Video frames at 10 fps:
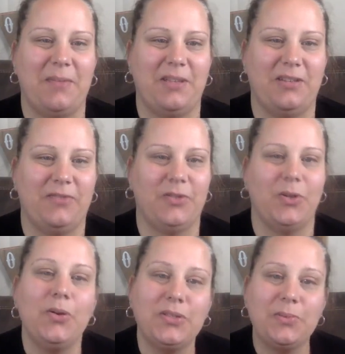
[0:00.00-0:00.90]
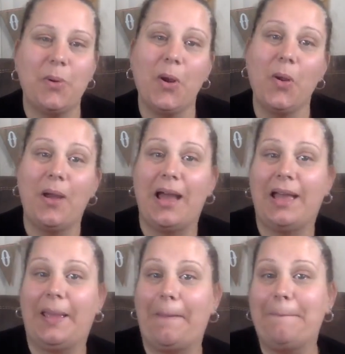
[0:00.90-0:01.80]
interview goes tomorrow,
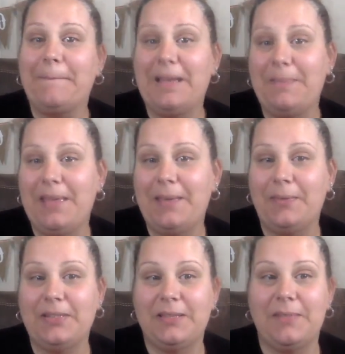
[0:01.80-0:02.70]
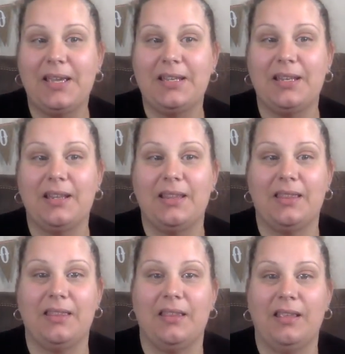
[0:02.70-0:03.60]
I might be able to make it
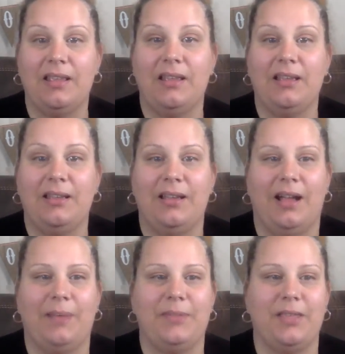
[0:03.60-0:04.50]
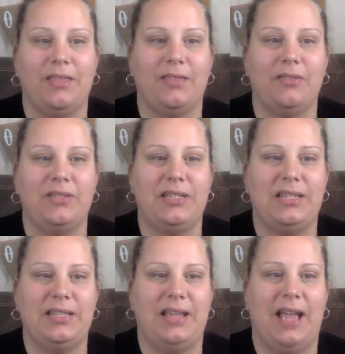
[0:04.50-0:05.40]
up to
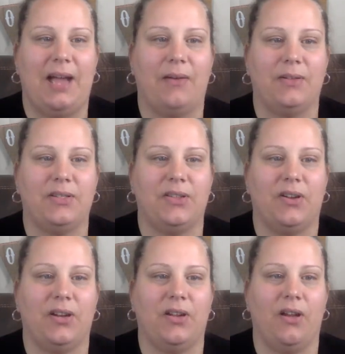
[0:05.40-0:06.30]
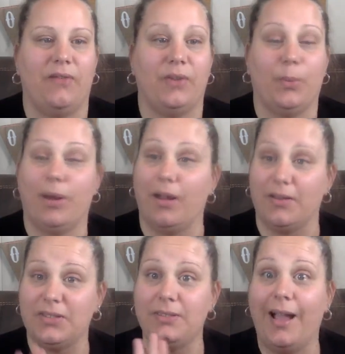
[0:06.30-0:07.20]
13 hours starting off the
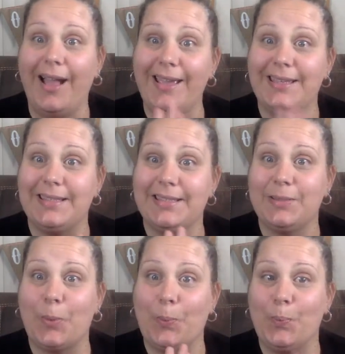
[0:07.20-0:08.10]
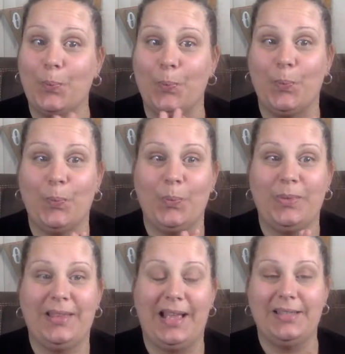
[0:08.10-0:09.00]
warehouse." Nice.
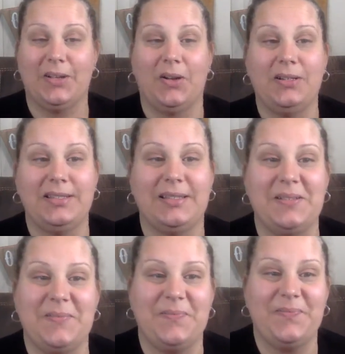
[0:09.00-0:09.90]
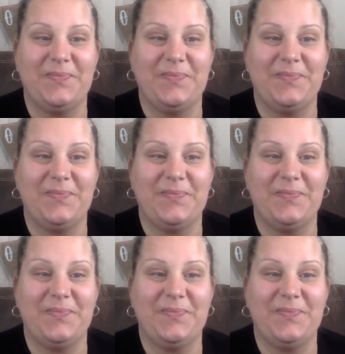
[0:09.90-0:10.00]
That's awesome.